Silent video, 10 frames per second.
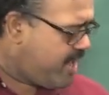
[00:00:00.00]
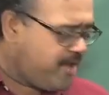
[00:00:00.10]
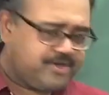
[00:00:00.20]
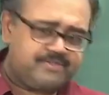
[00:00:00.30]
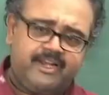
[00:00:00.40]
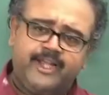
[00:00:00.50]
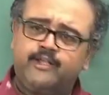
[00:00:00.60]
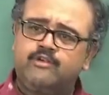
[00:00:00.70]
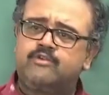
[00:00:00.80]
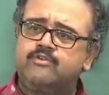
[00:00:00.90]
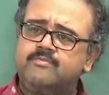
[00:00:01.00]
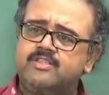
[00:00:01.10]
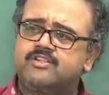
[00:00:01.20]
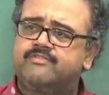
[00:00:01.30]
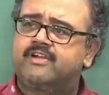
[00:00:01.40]
usually too
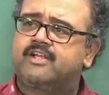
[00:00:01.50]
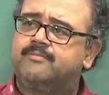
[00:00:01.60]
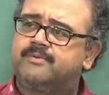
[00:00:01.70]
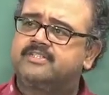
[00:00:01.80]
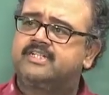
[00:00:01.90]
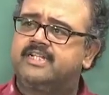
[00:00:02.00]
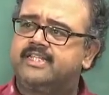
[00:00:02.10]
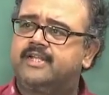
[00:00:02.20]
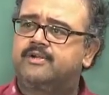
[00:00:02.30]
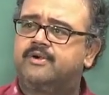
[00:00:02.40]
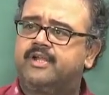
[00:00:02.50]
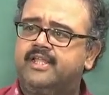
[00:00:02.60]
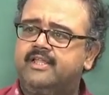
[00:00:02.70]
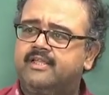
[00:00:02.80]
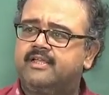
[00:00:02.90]
much of a compression in the
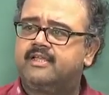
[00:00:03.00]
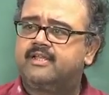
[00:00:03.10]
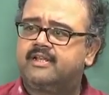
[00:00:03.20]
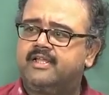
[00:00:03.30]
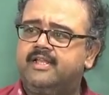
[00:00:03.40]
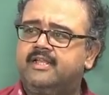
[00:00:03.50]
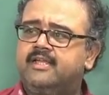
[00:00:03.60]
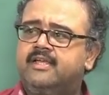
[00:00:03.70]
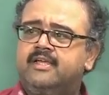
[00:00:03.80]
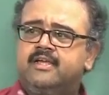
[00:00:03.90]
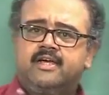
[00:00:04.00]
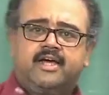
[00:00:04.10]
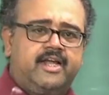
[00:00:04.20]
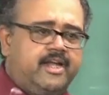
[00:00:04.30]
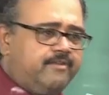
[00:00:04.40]
encoding, right.
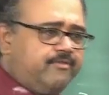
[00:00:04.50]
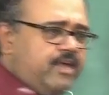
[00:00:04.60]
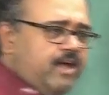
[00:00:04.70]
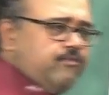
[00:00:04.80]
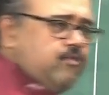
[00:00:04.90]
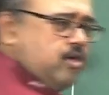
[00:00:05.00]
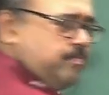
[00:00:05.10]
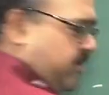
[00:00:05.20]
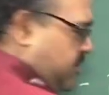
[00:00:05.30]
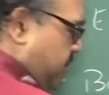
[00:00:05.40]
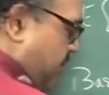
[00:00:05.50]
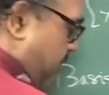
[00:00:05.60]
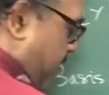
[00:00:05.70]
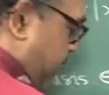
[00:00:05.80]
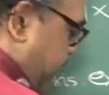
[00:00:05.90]
And if you have 4
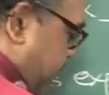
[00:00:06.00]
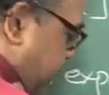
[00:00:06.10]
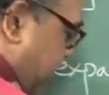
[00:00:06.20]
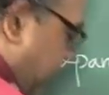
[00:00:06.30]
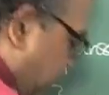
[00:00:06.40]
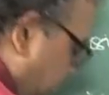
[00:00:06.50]
possible values this thing